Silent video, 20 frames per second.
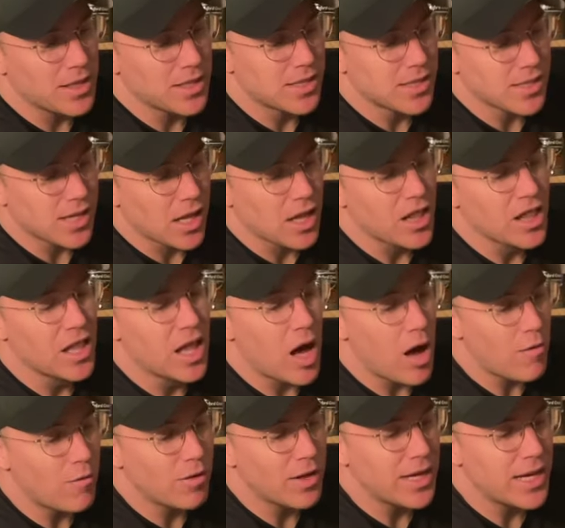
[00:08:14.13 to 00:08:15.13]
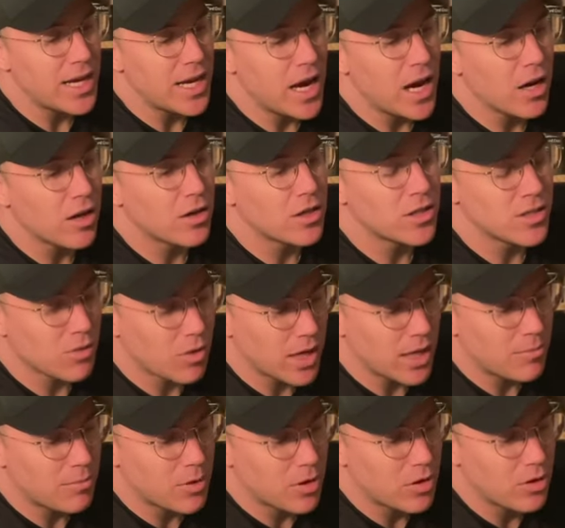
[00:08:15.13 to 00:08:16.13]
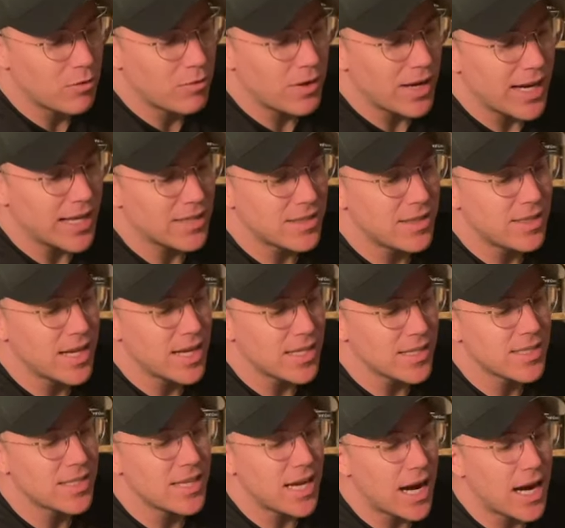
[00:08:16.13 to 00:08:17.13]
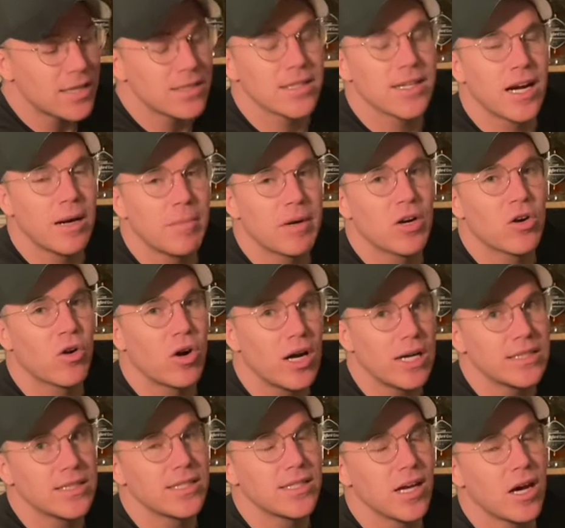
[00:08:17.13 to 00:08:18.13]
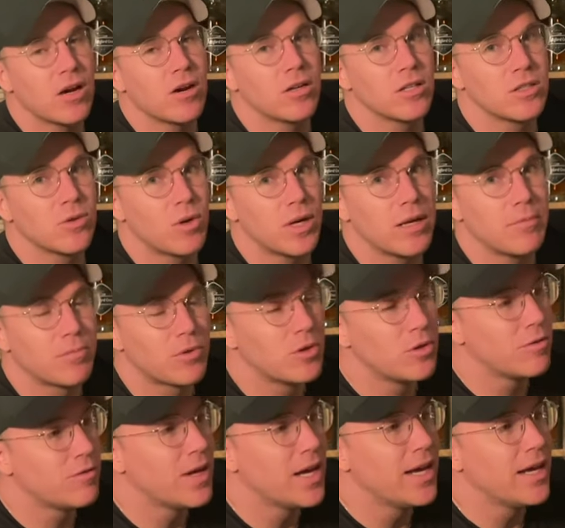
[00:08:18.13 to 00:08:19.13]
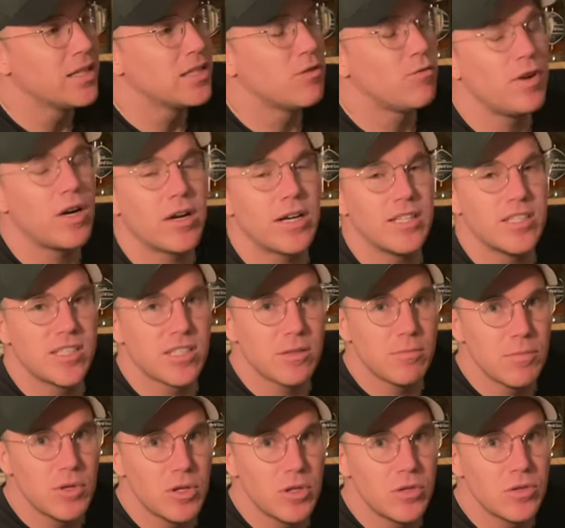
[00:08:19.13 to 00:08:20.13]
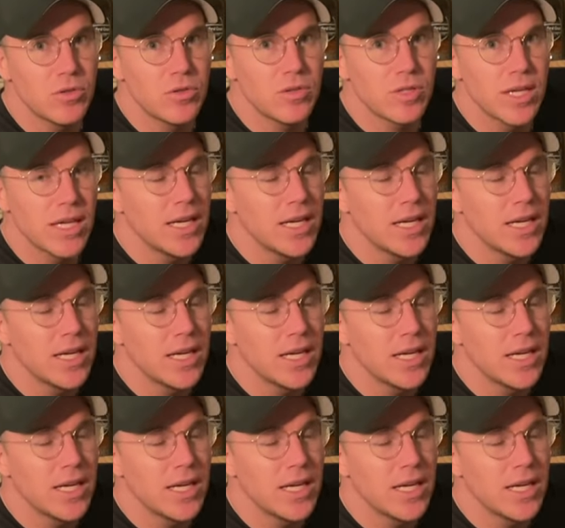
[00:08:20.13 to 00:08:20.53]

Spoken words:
this is a lovely 120 proof. It does not come across as 120 proof. It's very smooth.